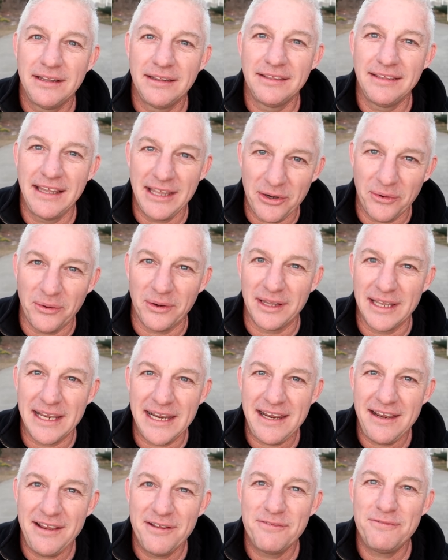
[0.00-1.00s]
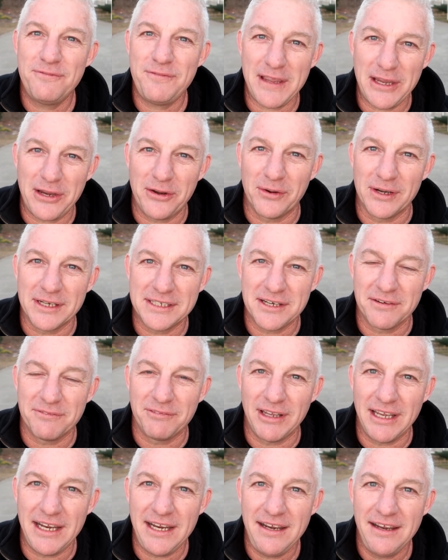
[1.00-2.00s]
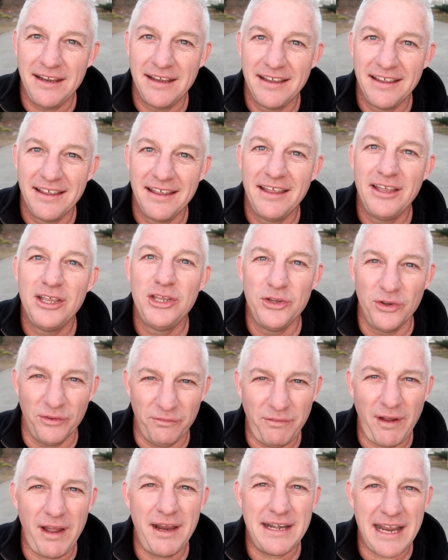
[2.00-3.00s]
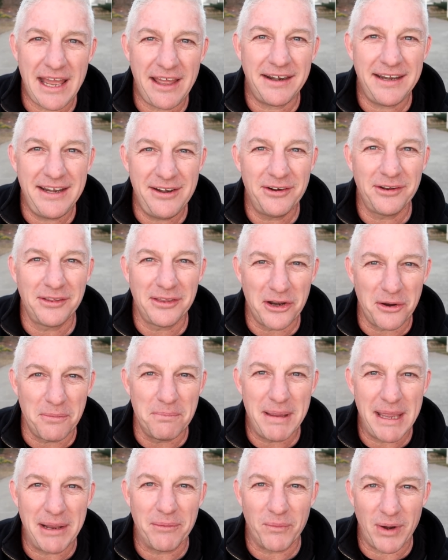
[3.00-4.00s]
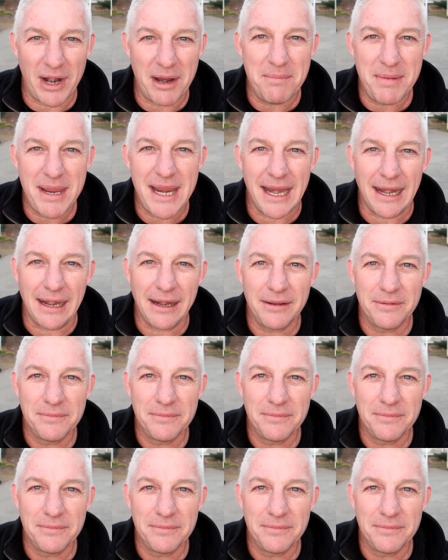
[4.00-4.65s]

Literally, figuratively. You'll find out here in a little bit what I mean.